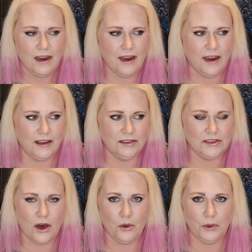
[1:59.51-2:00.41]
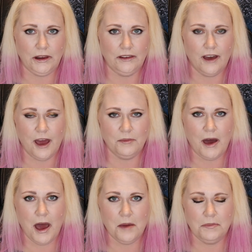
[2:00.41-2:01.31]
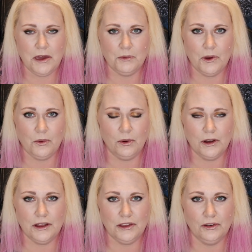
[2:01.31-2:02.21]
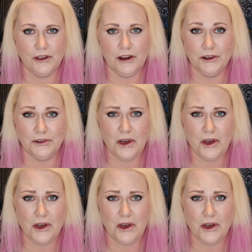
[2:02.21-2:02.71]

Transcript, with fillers: and so anytime I'm being recorded you'll hear